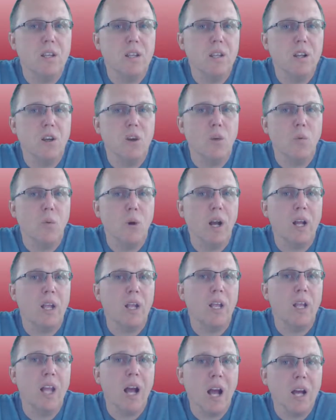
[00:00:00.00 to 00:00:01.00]
to hear why
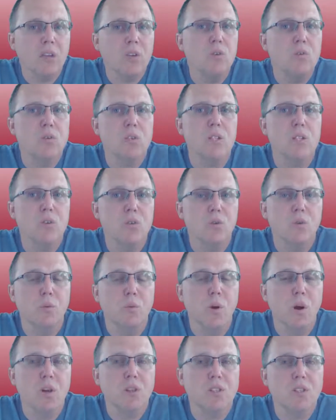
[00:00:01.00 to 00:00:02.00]
not using
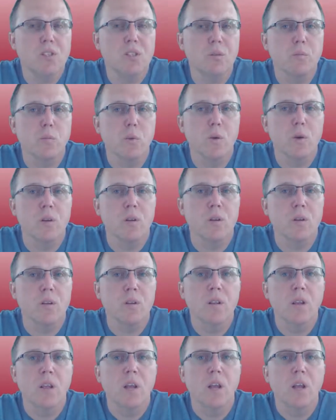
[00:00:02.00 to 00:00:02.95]
toolbars is important,